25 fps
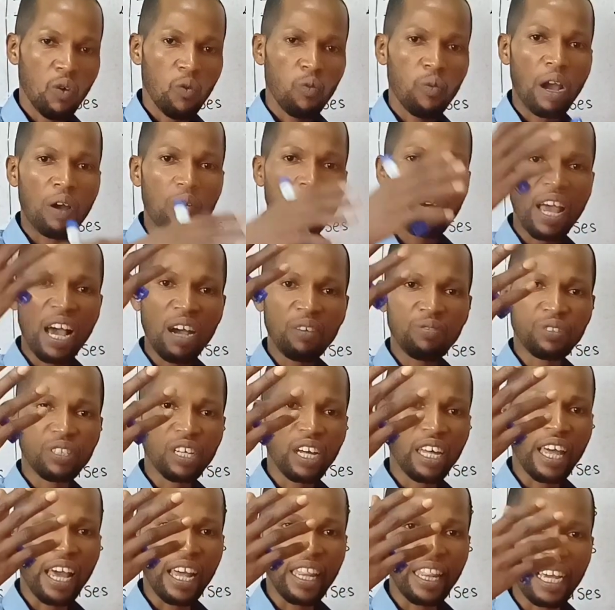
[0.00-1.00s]
When we have
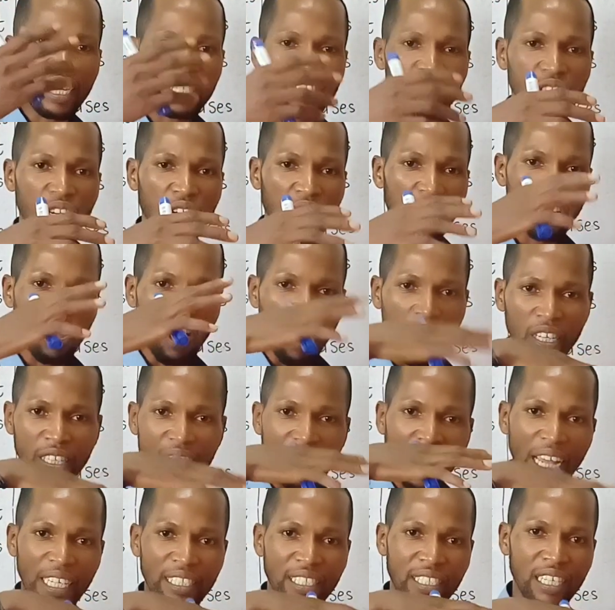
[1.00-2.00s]
3 electrons
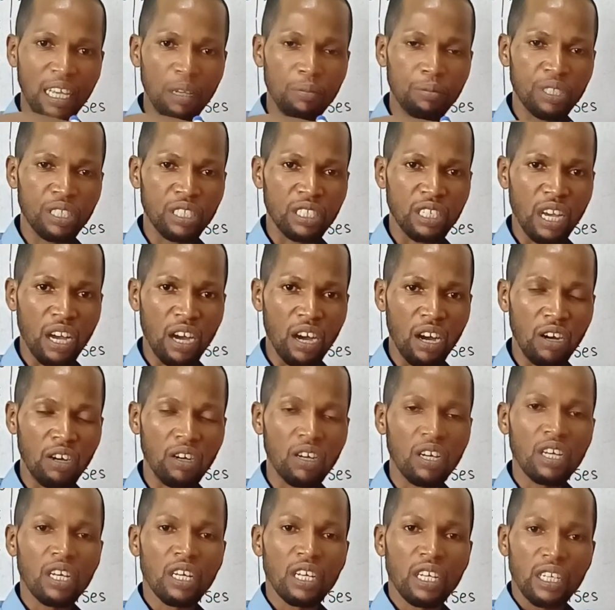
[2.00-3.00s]
on that same
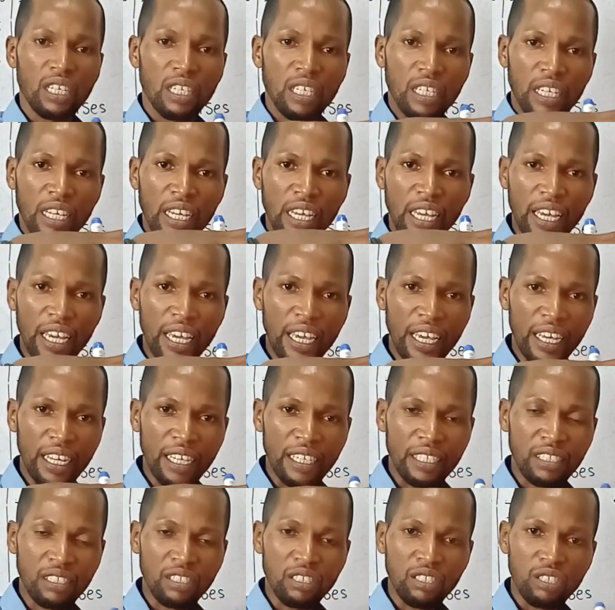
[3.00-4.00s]
shell,
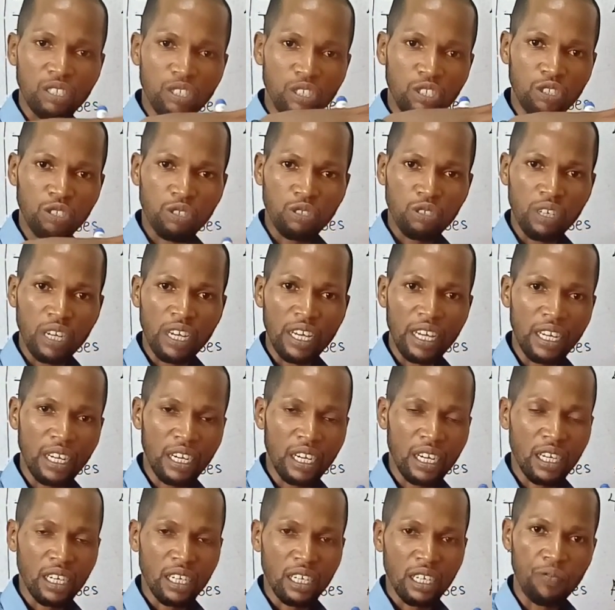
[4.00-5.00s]
it
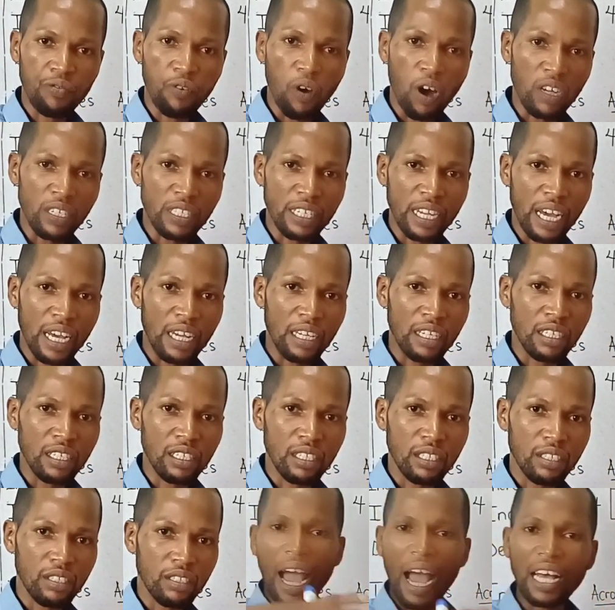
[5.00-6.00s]
shrinks further.
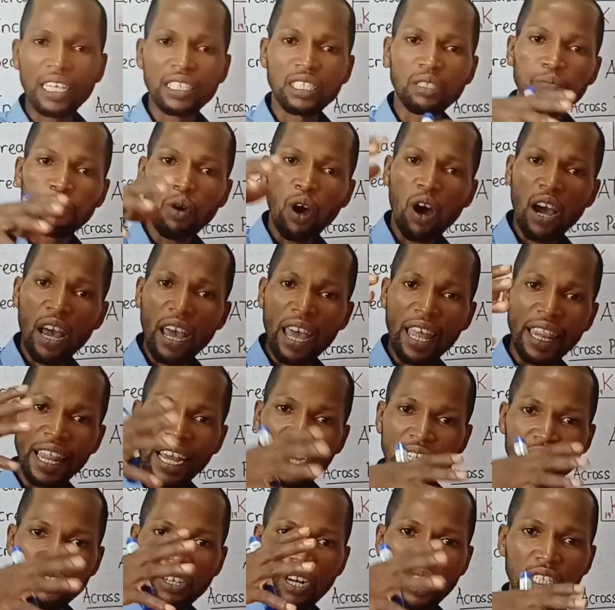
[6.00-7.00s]
As more
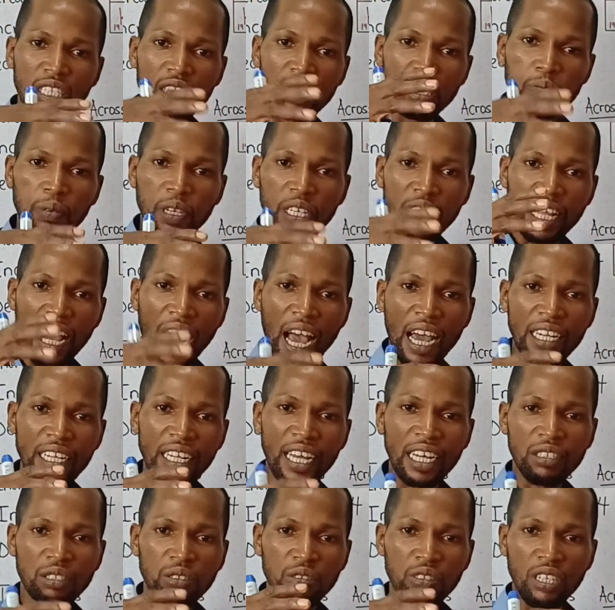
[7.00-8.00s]
electron is being
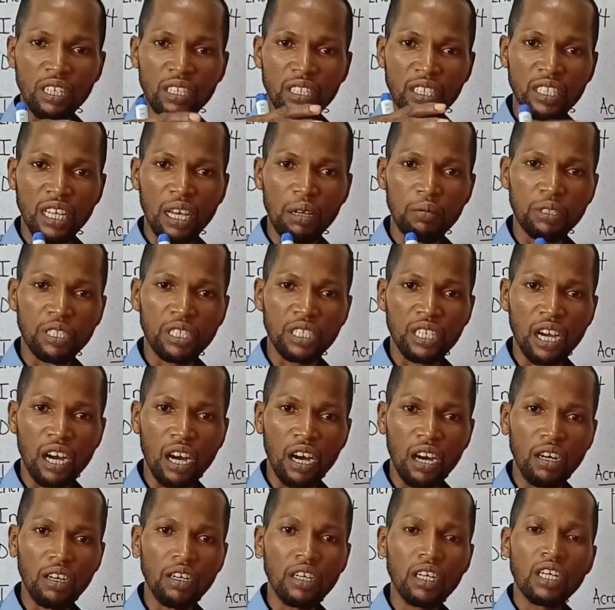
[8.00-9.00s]
added to the same
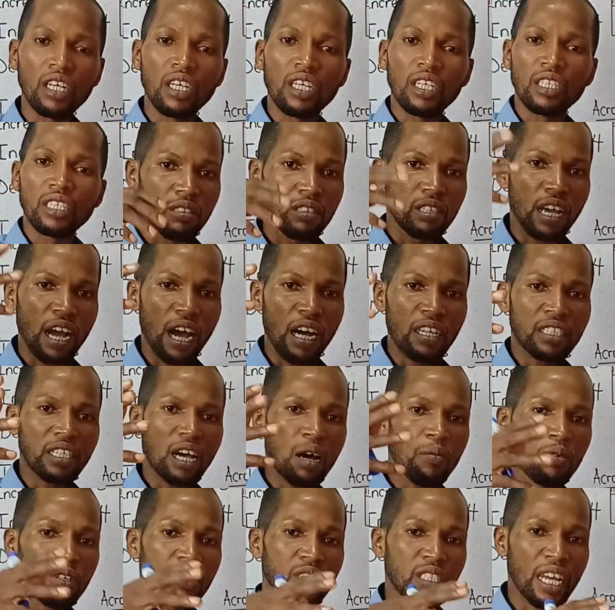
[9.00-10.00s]
shell, the
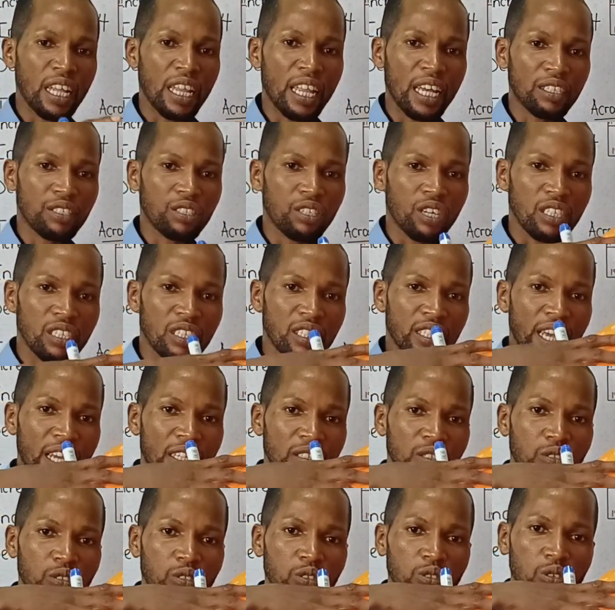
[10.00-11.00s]
outermost electron
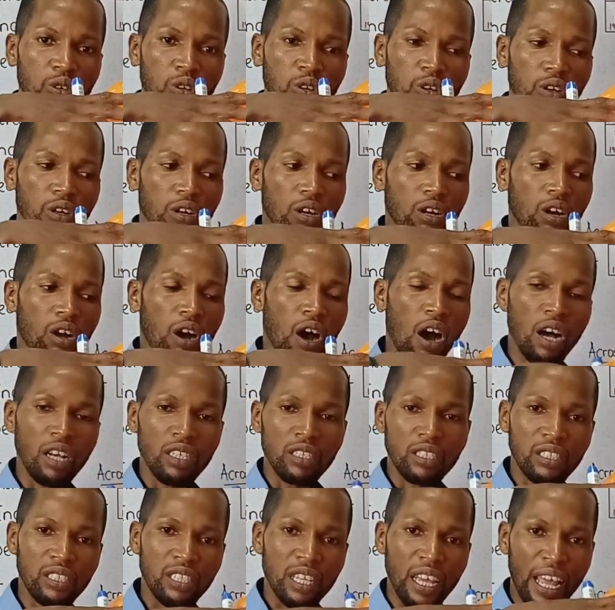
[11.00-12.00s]
tends to
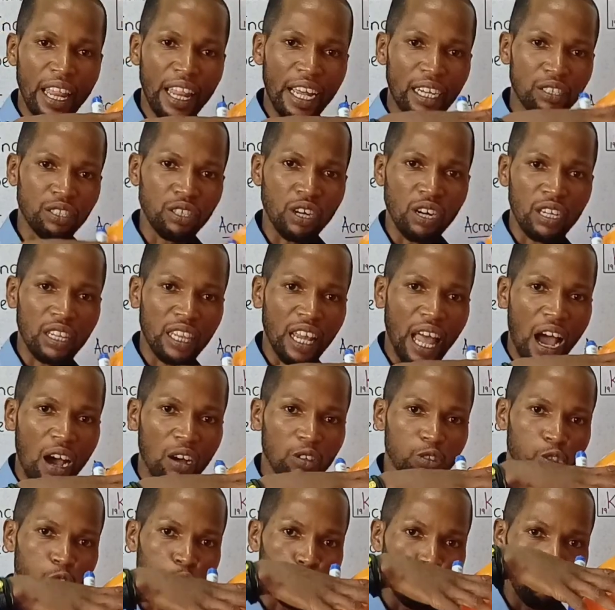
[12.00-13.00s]
cause the electron
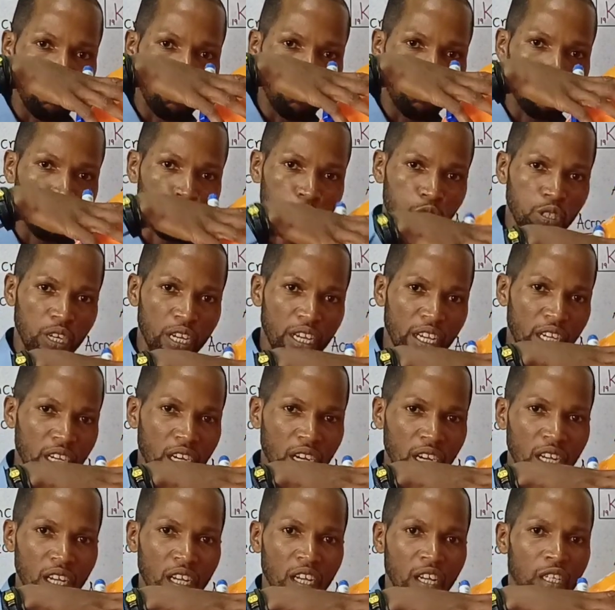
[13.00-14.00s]
cloud to
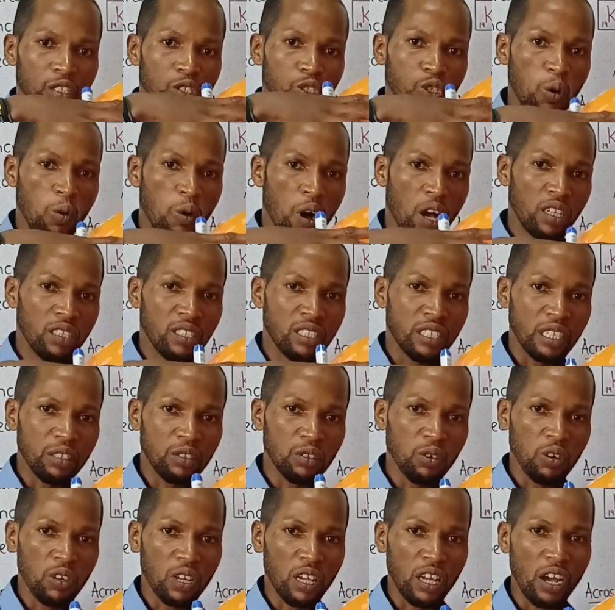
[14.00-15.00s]
shrink towards the
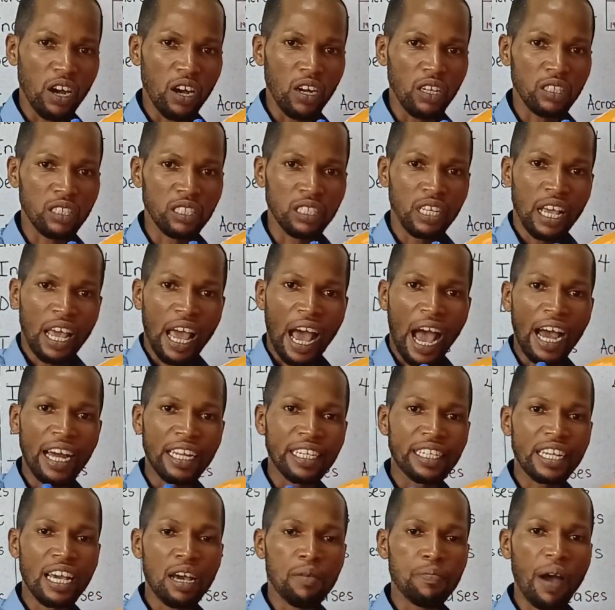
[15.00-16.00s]
nucleus,
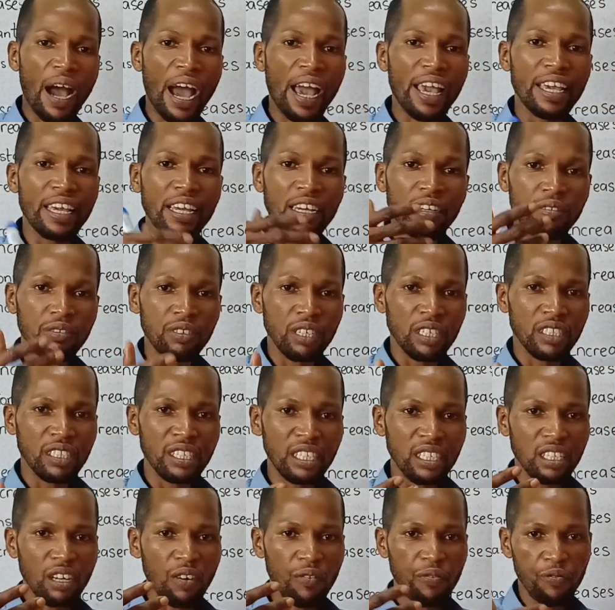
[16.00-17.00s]
and thereby
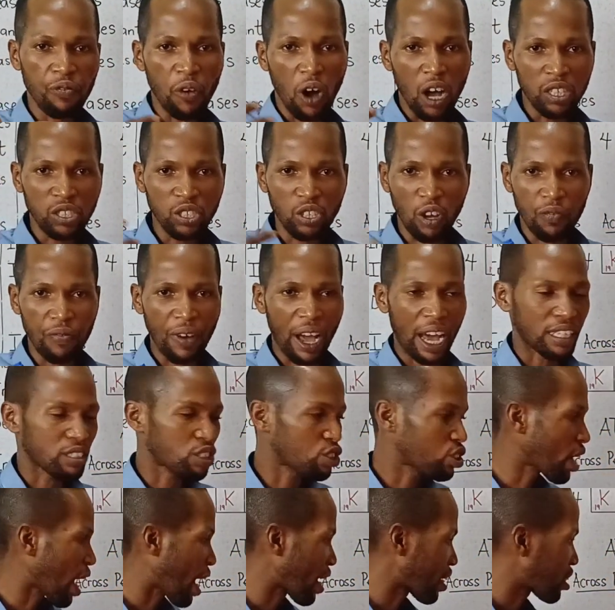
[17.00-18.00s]
increasing the force of
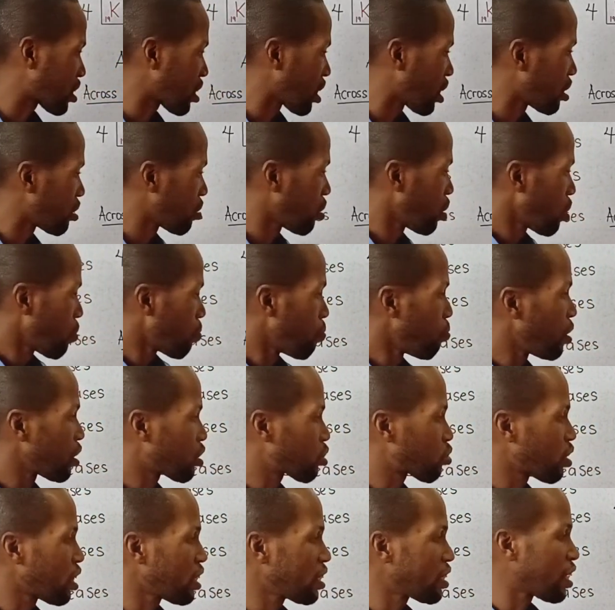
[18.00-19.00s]
attraction
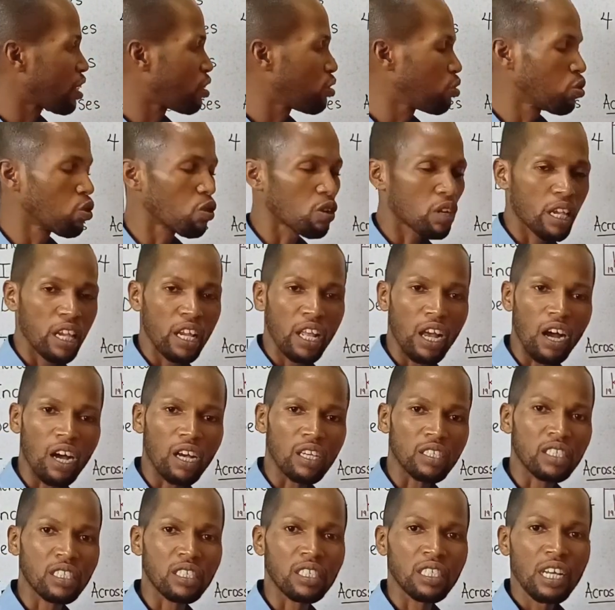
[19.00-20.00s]
between the
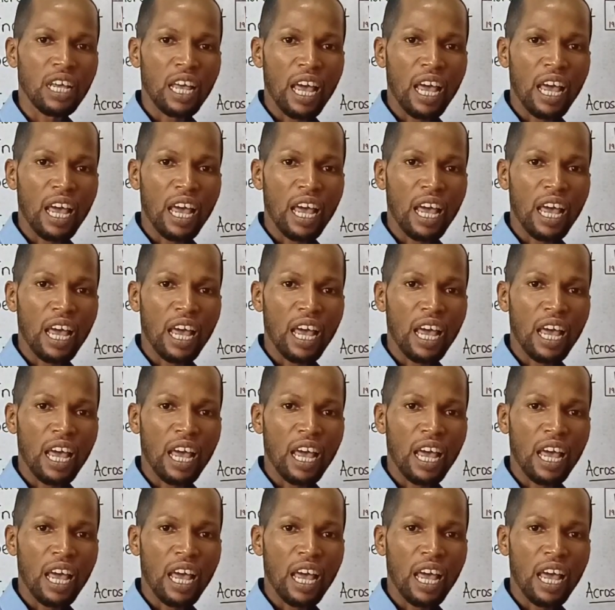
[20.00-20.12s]
nucleus